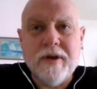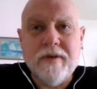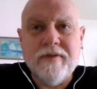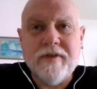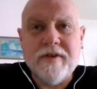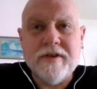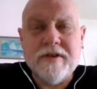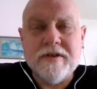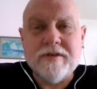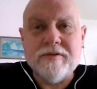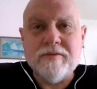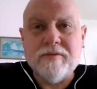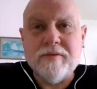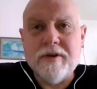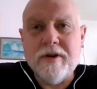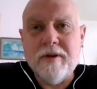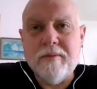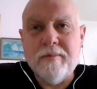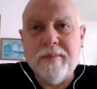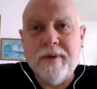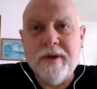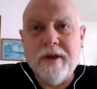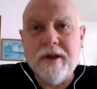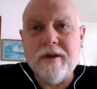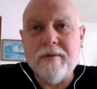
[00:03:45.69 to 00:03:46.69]
If you just want a
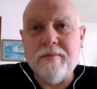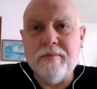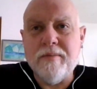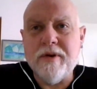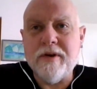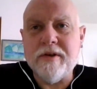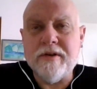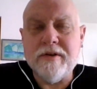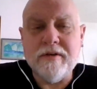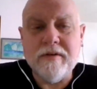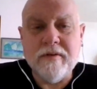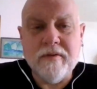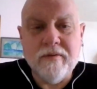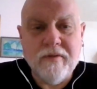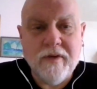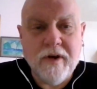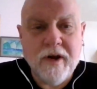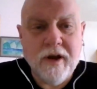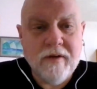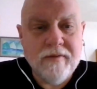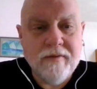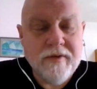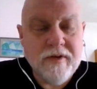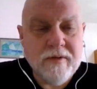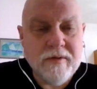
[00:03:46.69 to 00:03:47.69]
big book to
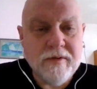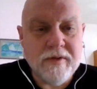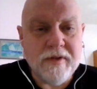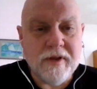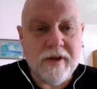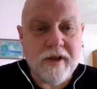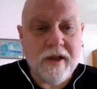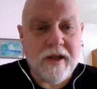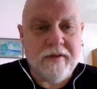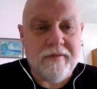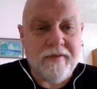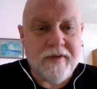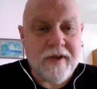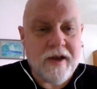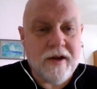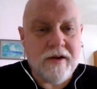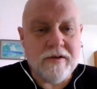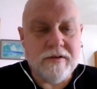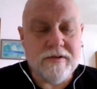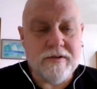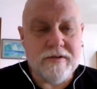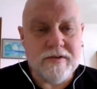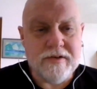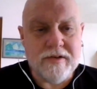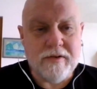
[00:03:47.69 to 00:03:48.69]
involve you with a lot of
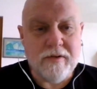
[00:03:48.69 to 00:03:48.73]
characters,